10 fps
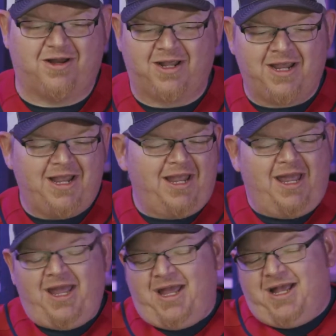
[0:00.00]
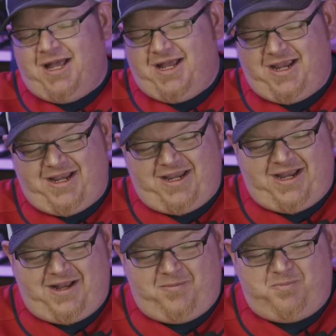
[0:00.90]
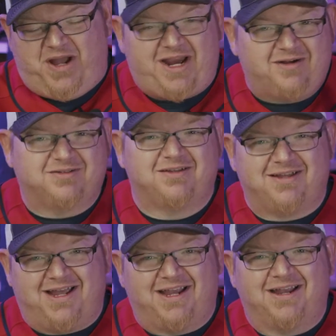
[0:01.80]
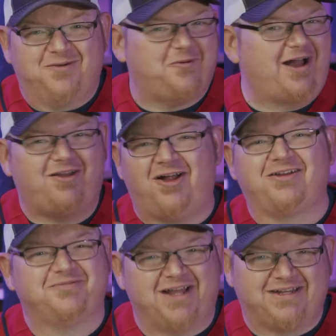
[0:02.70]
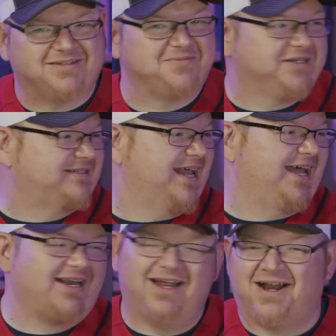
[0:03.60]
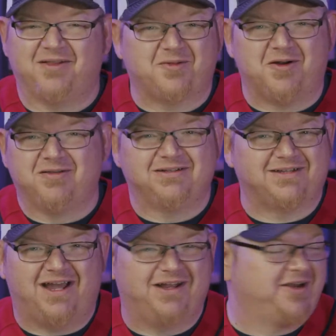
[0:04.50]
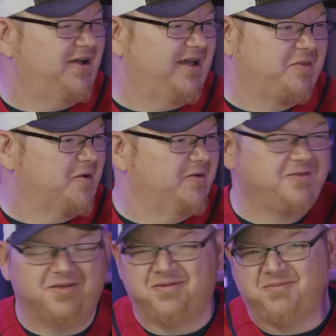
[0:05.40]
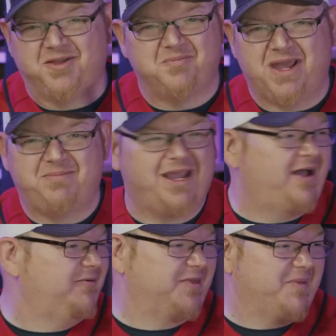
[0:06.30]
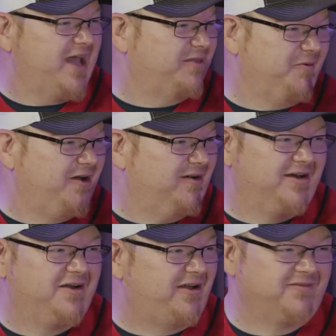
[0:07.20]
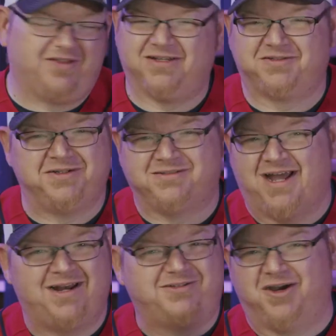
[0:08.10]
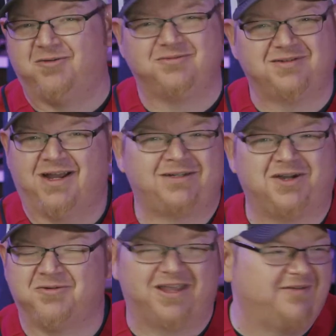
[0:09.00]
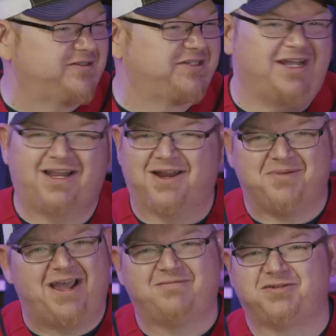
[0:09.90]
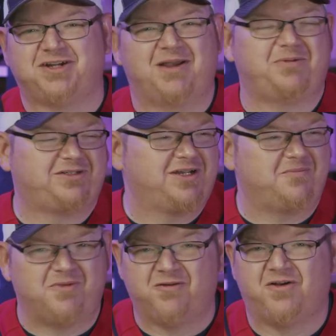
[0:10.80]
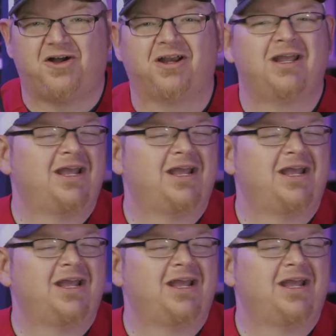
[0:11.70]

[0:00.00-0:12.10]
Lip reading: Yeah. But here's the thing. While all of that's to be said, and I throw this out, I throw the baby out with the bathwater and all of this, just I don't give a shit. Let them have their championship, move on.